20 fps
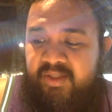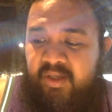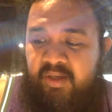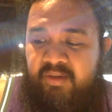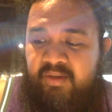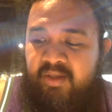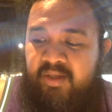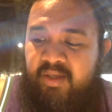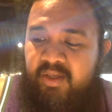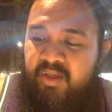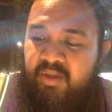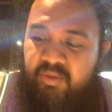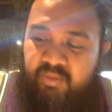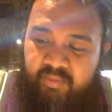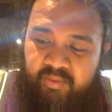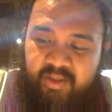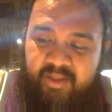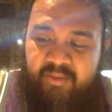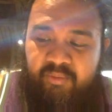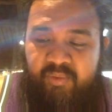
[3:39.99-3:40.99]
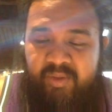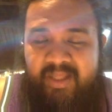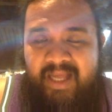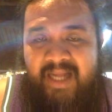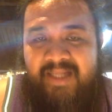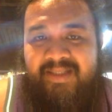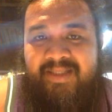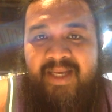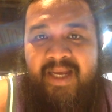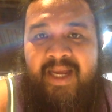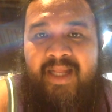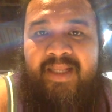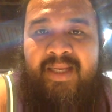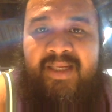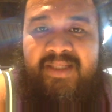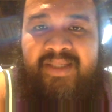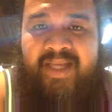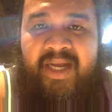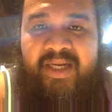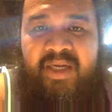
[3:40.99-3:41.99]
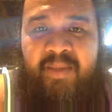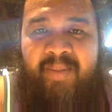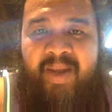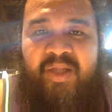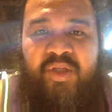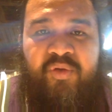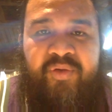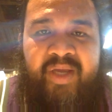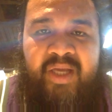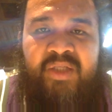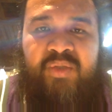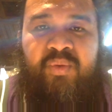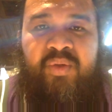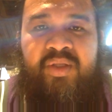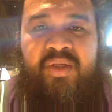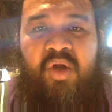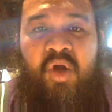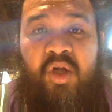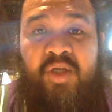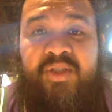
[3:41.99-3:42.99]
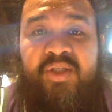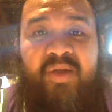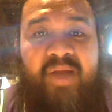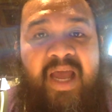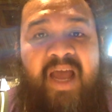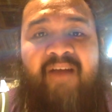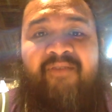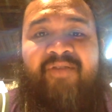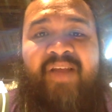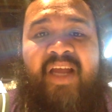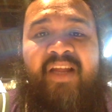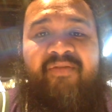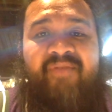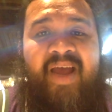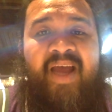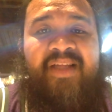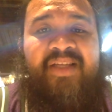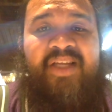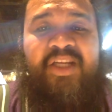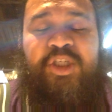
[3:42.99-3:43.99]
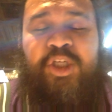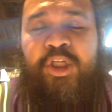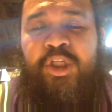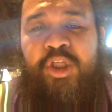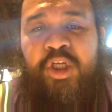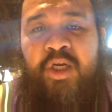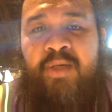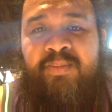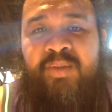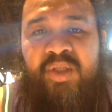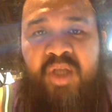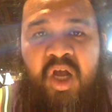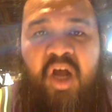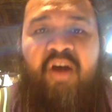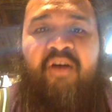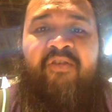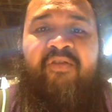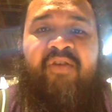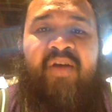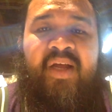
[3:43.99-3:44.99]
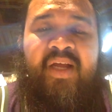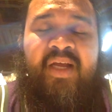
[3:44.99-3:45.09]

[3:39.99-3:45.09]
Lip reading: So, well, with that said, Sacramento Kings would also have the advantage in terms of